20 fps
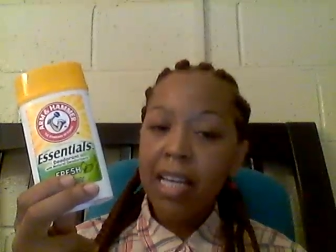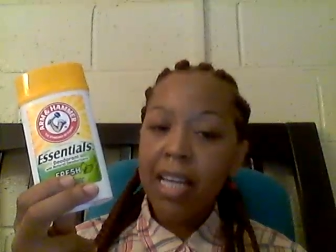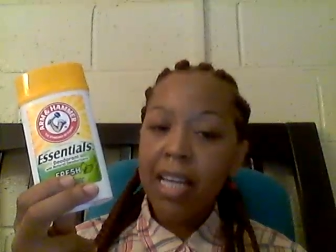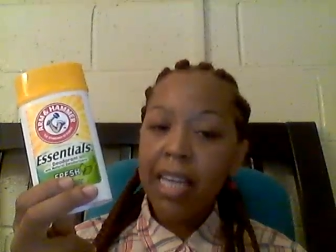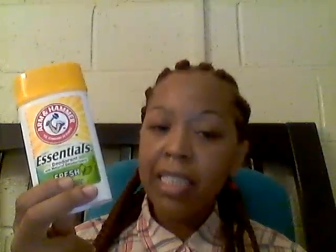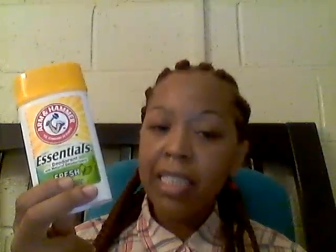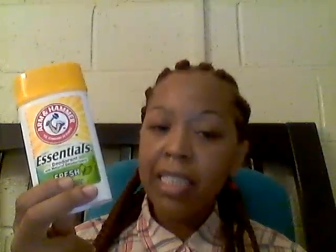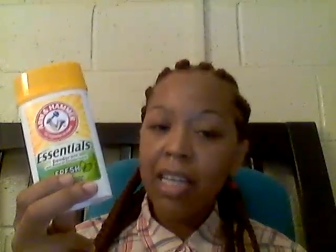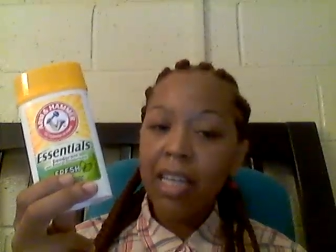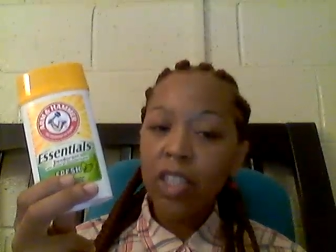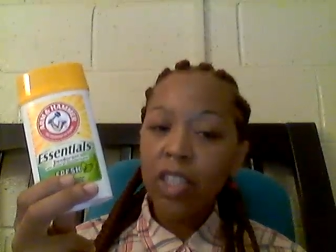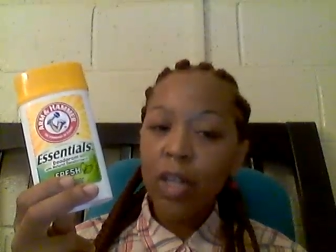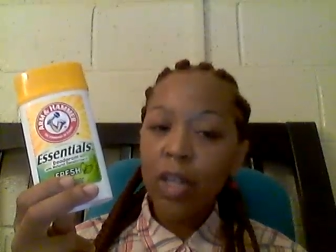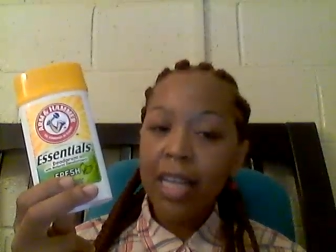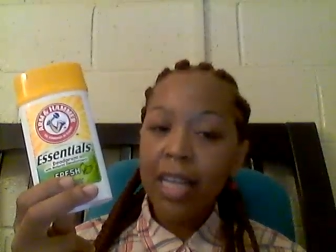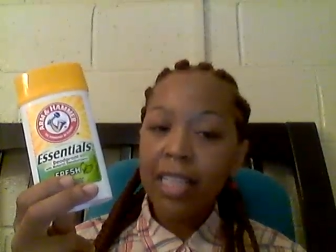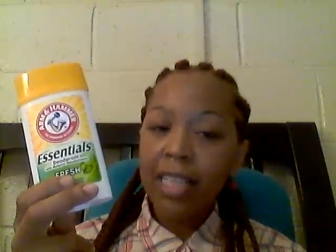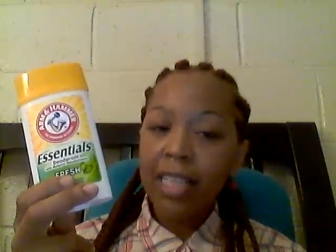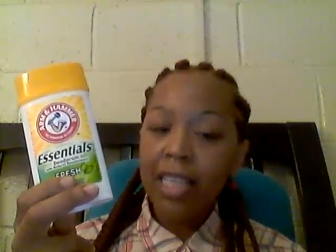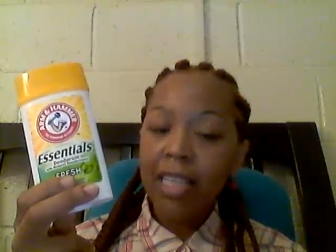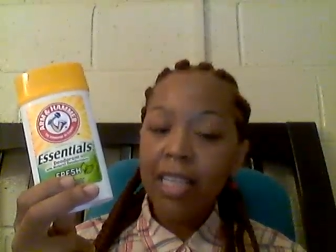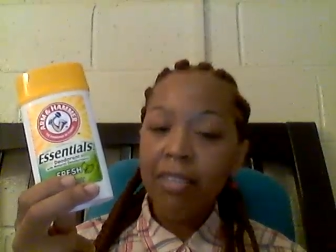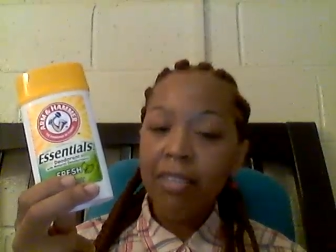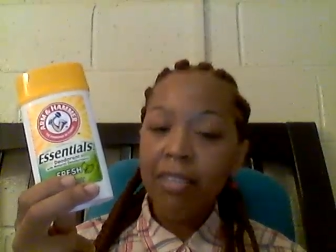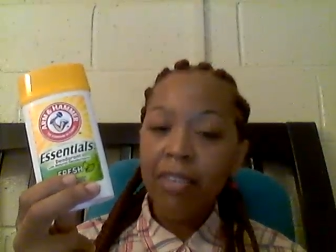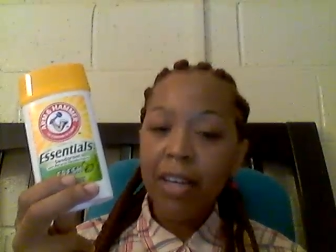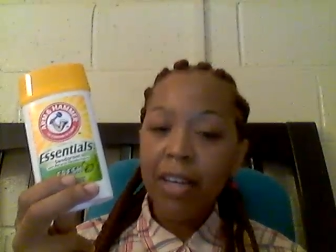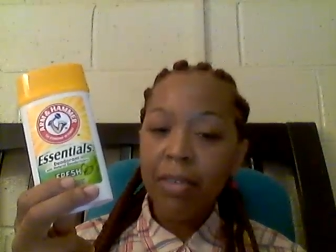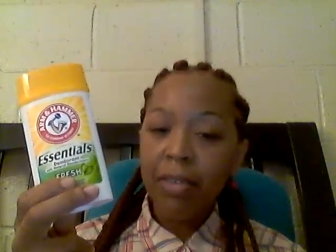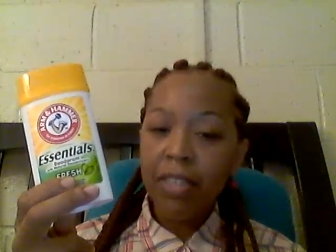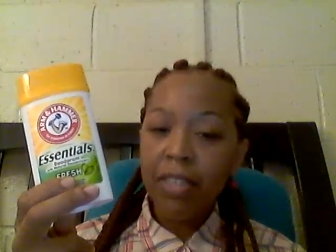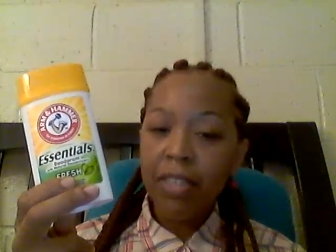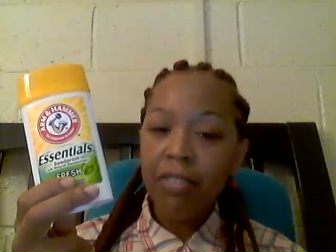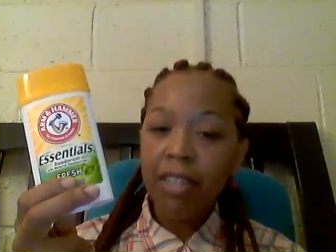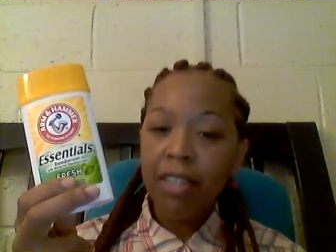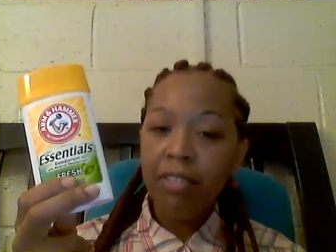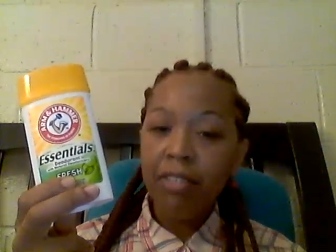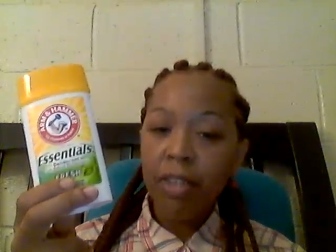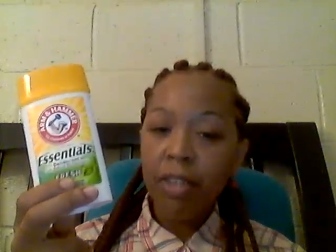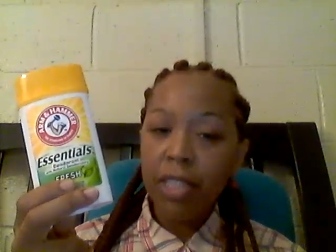Next, I'll try the
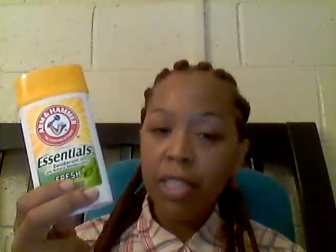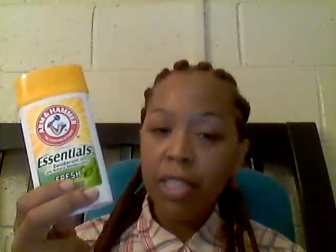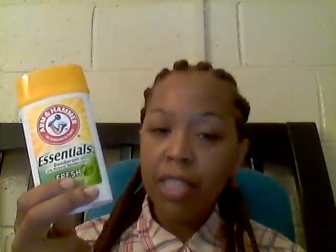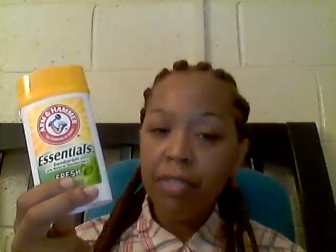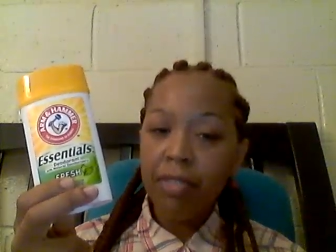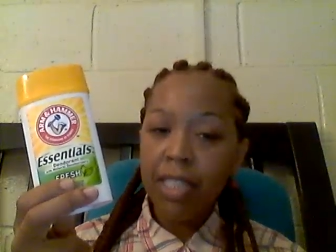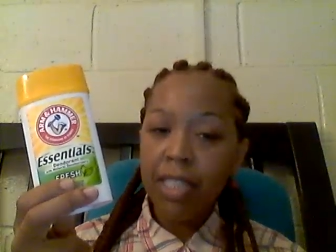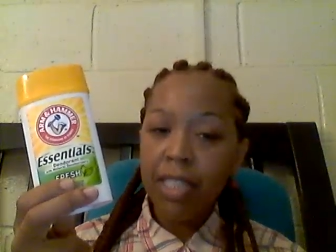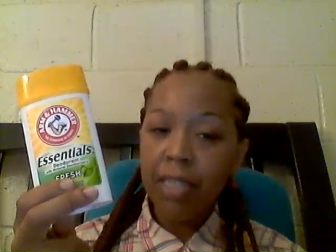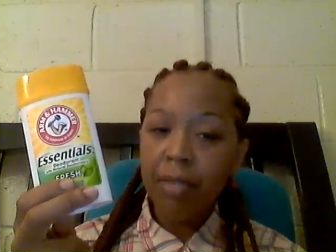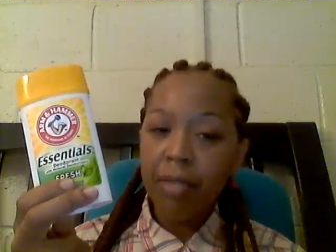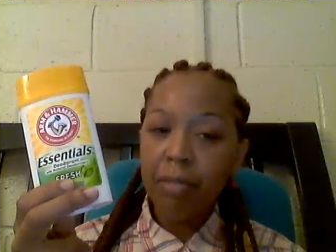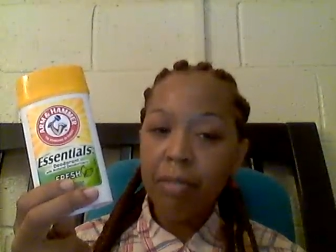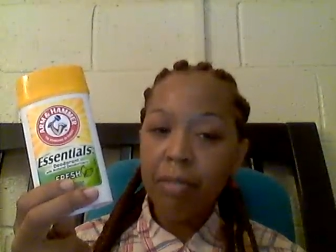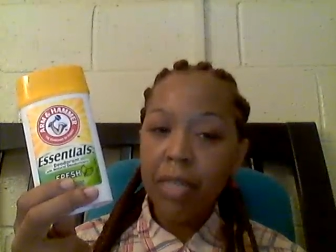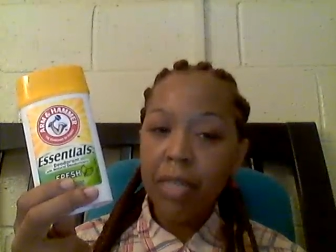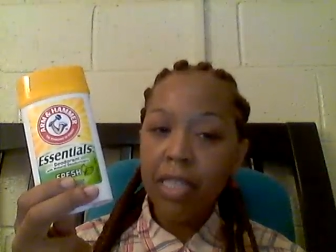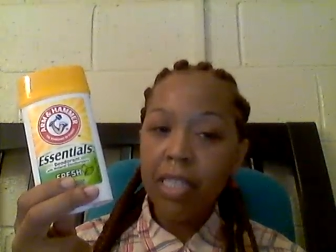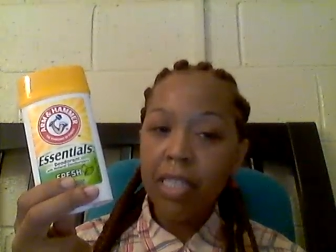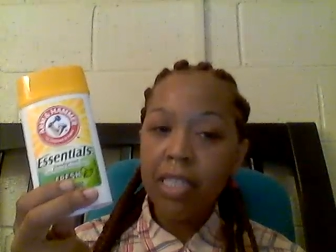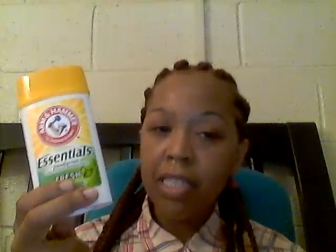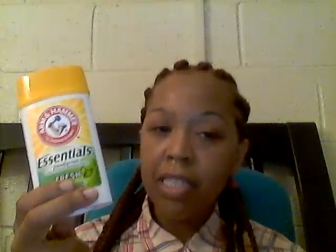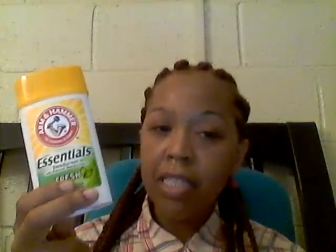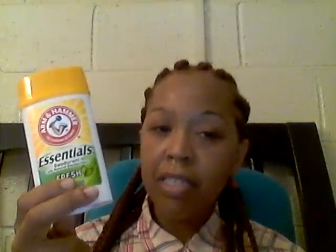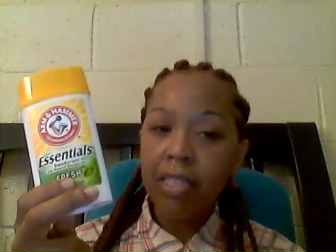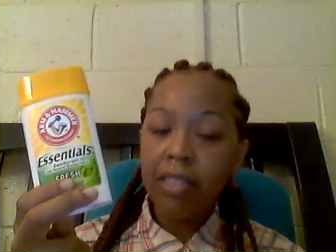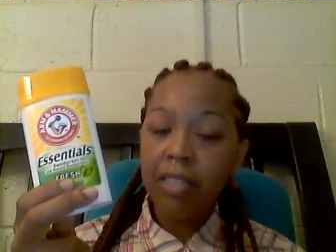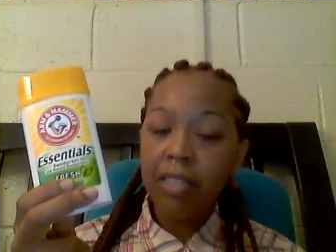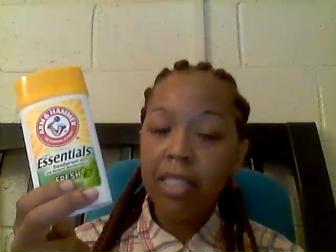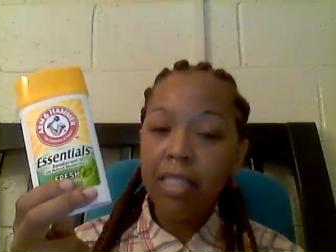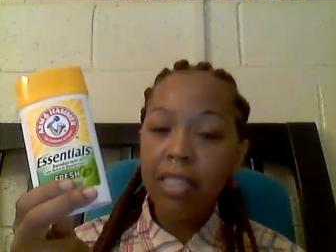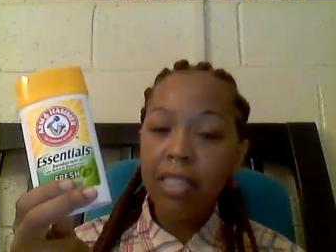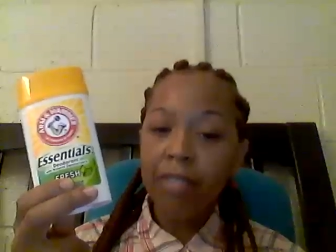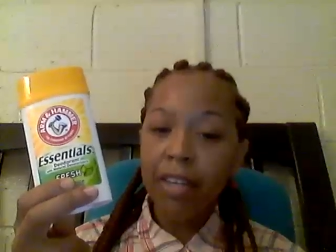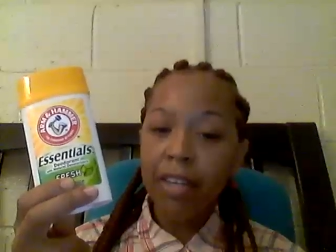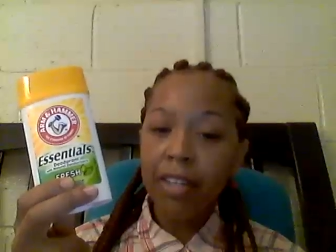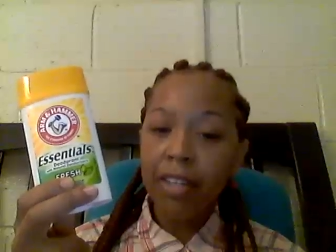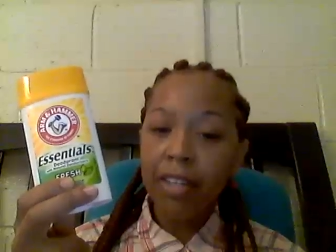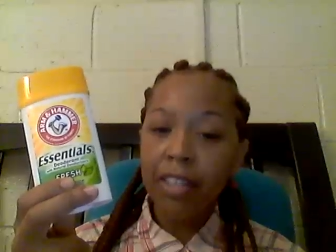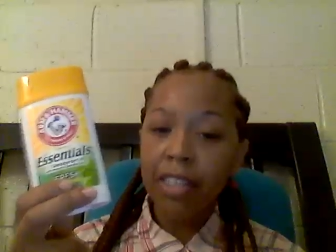fragrance-free version of this one, but this is
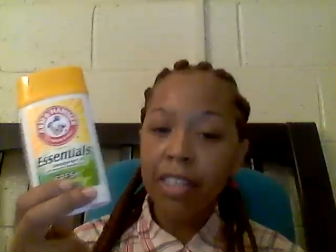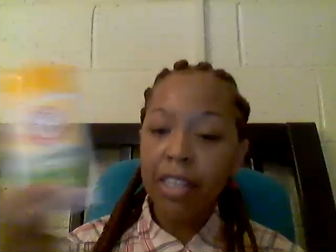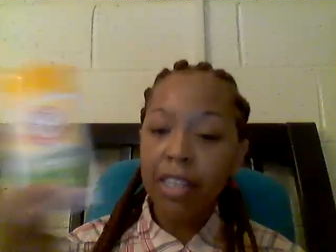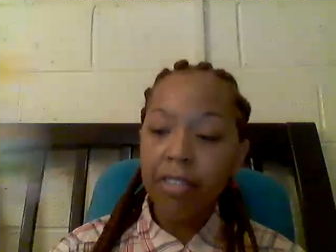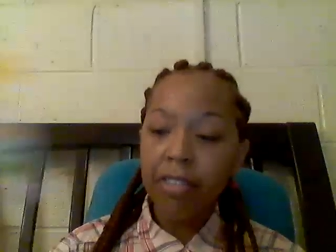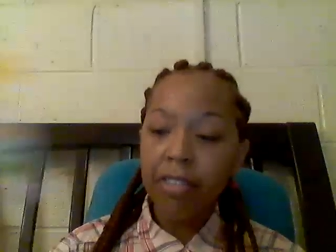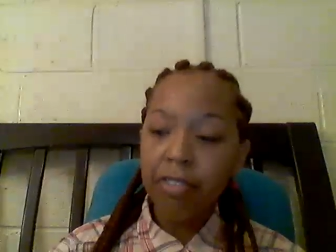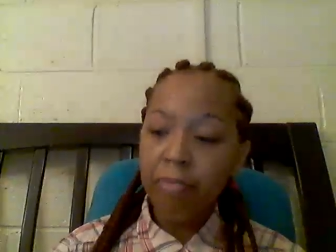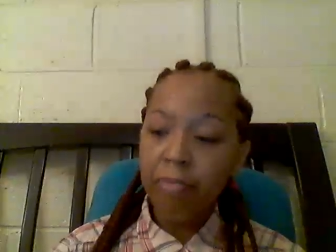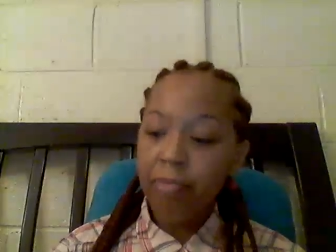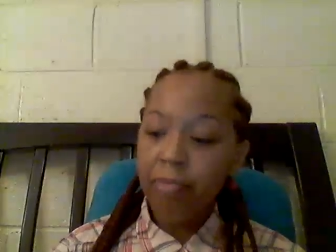very good stuff.